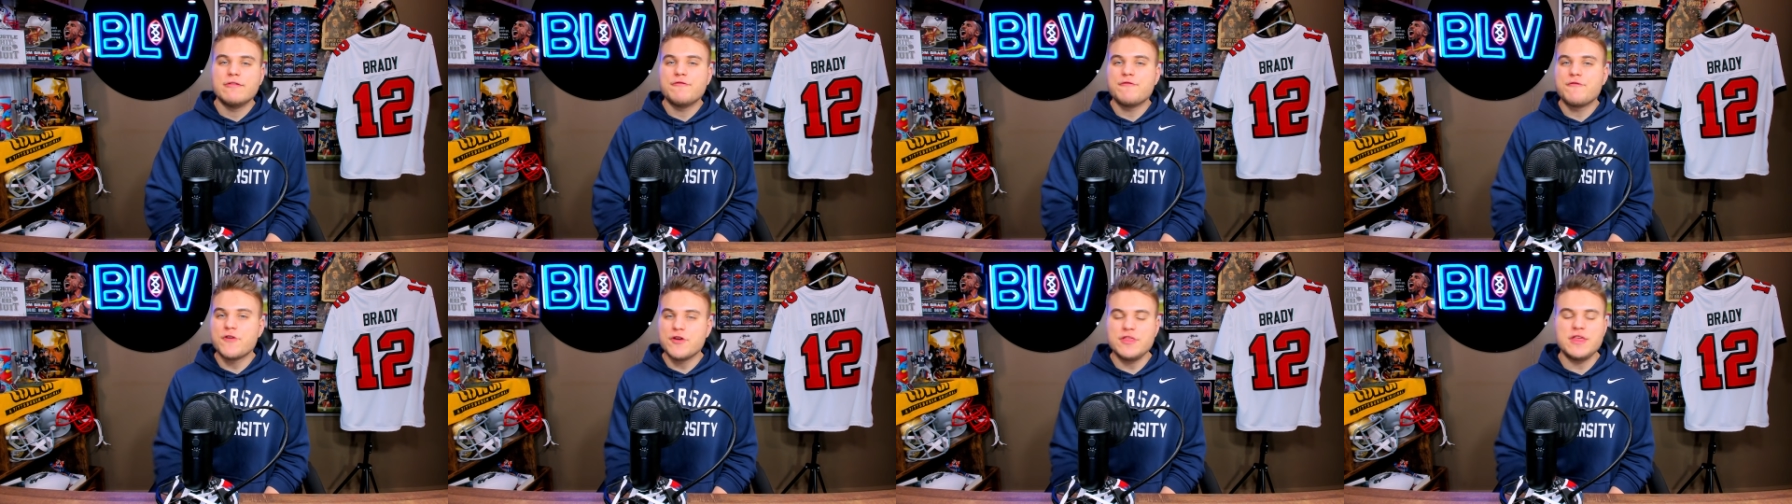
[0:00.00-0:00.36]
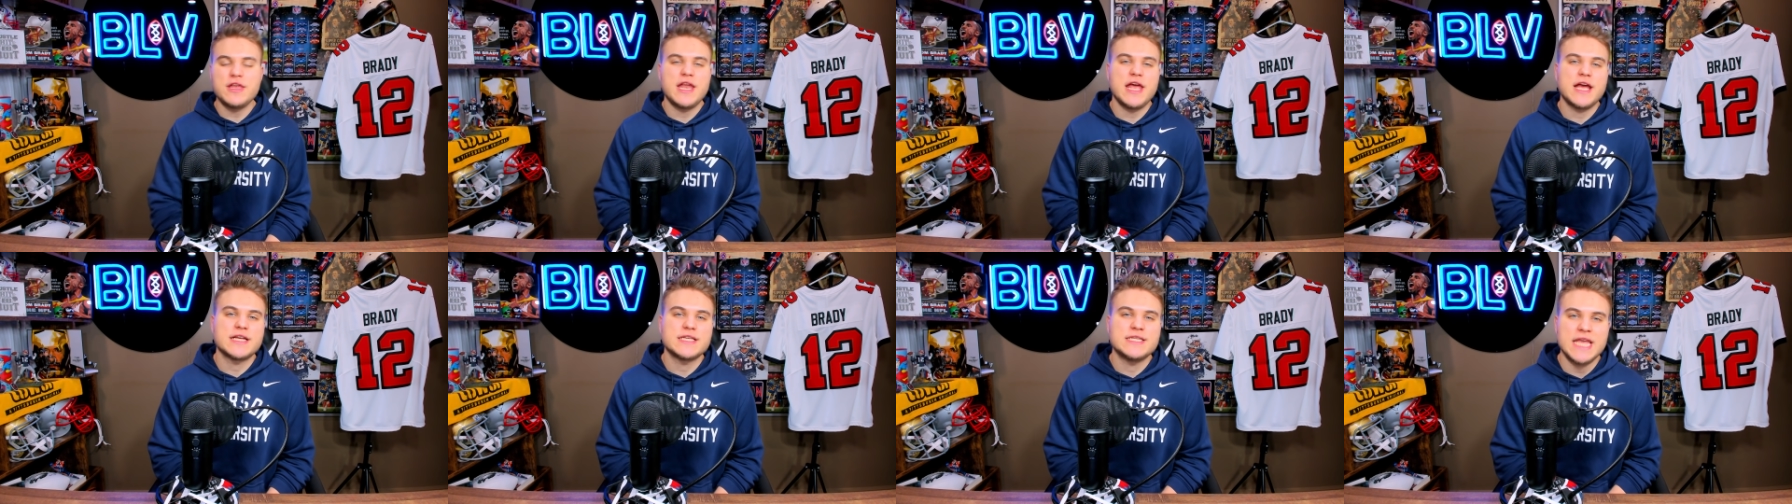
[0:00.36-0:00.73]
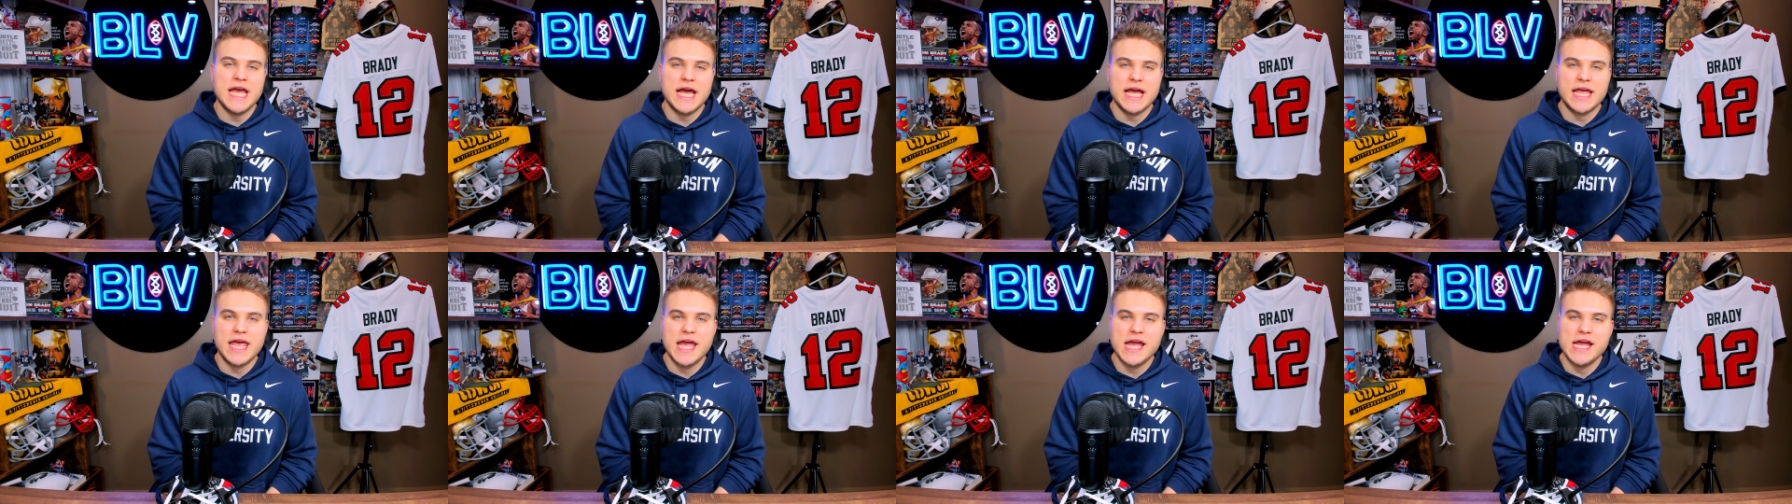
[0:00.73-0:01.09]
for the next
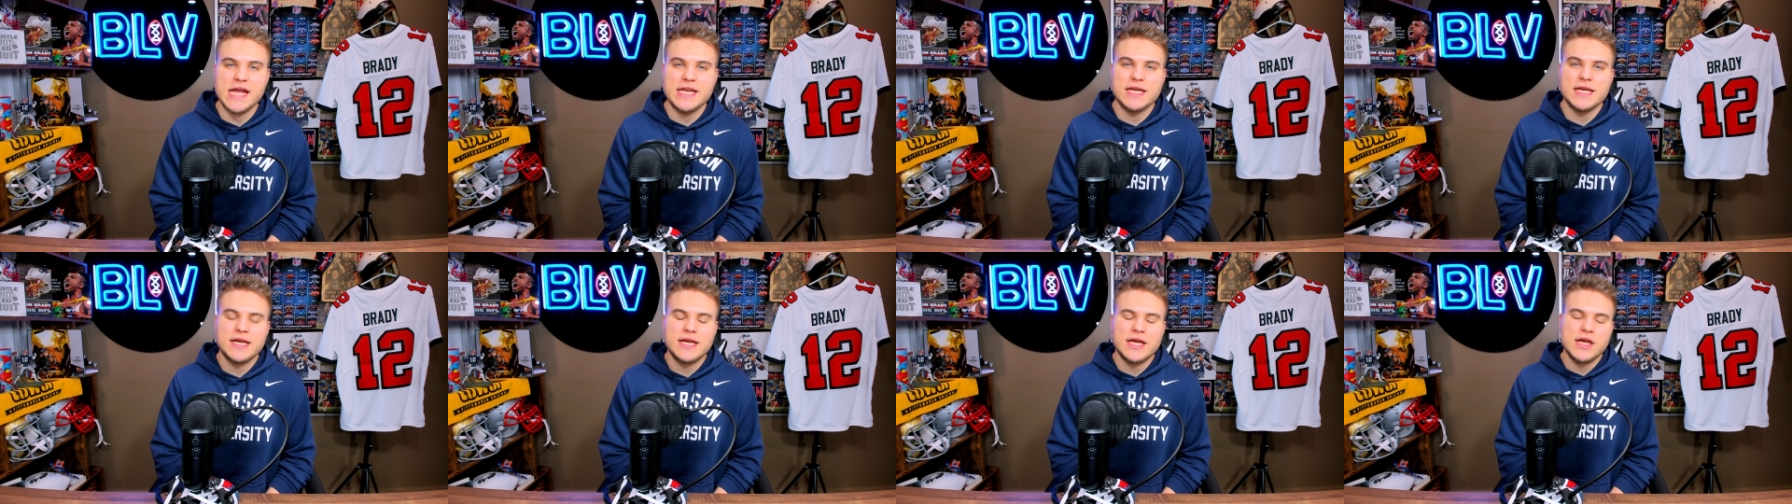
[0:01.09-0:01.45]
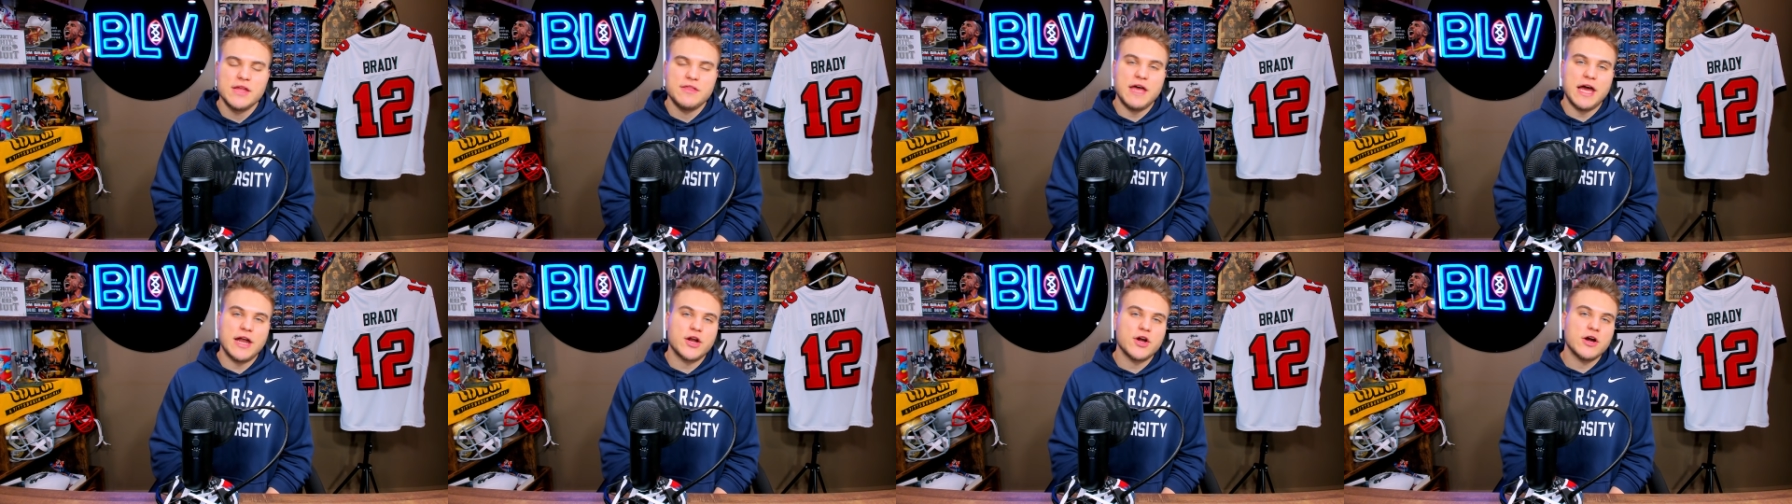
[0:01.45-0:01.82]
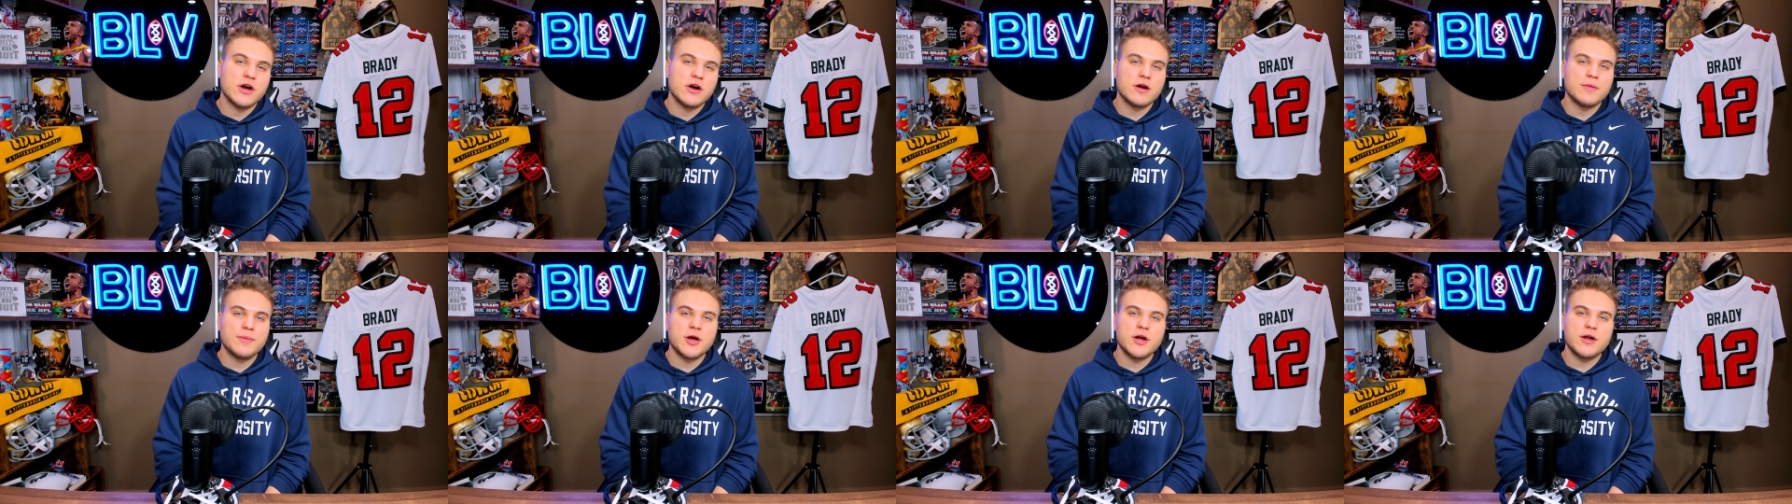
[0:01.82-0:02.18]
decade, that
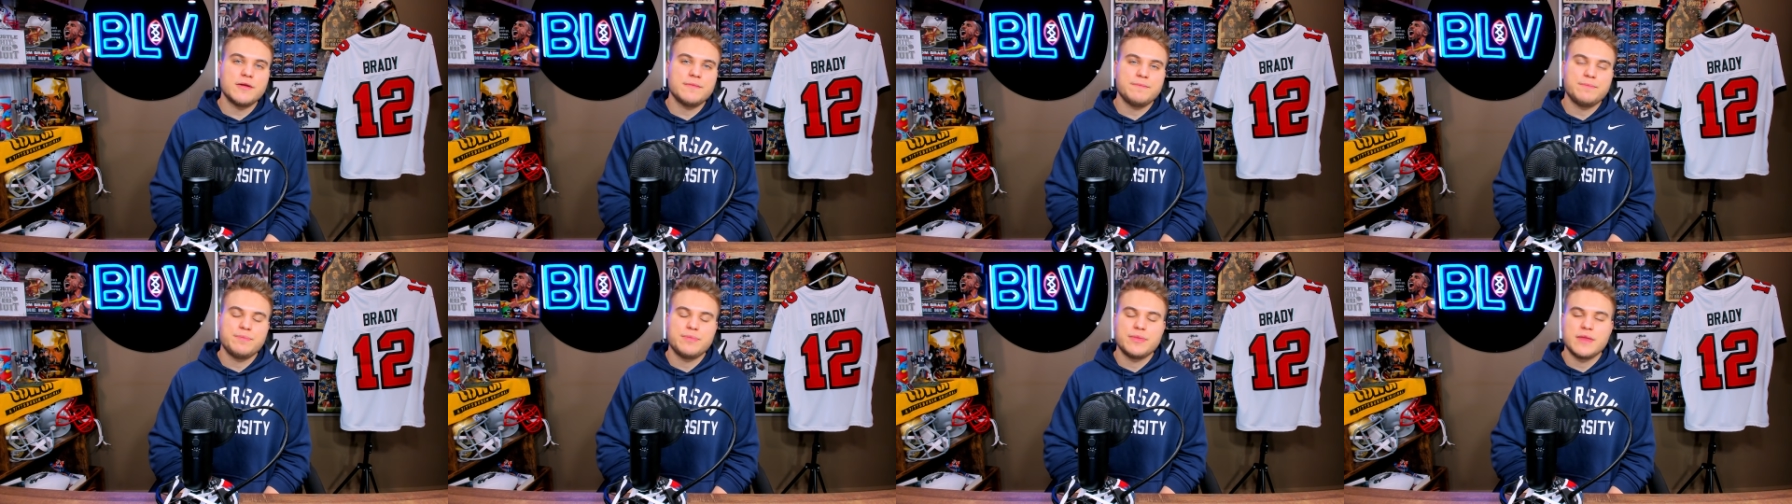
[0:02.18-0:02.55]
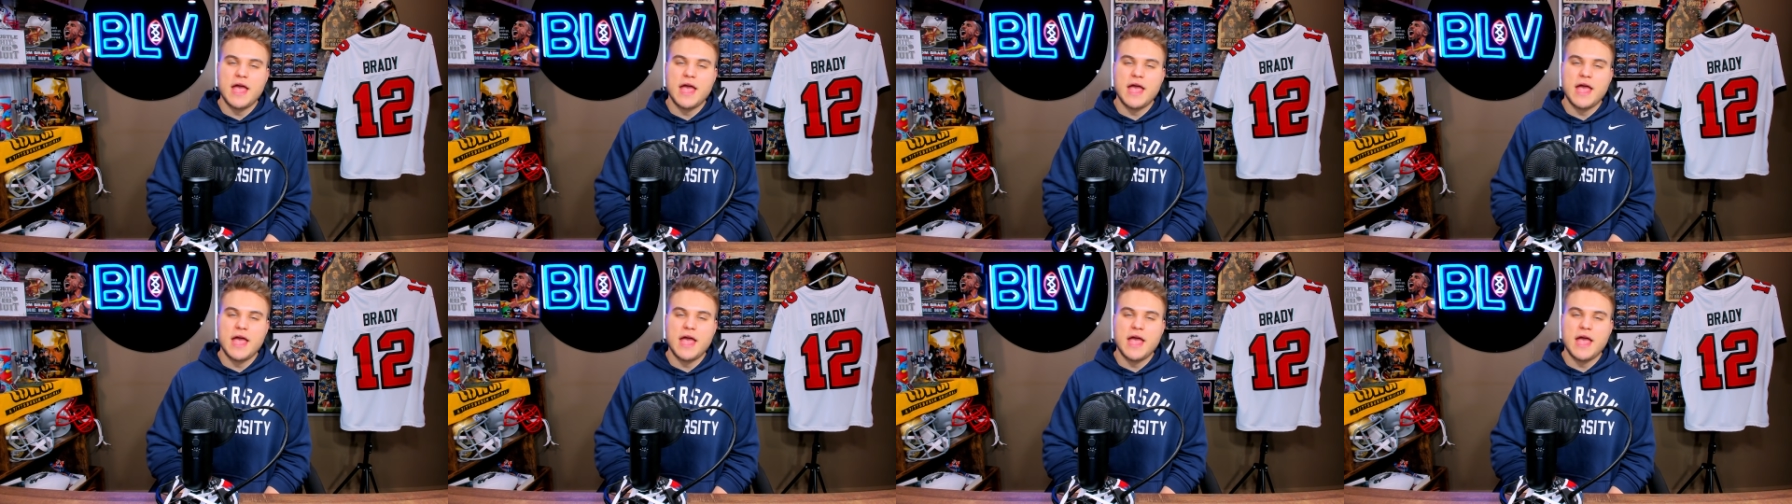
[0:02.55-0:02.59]
Herbert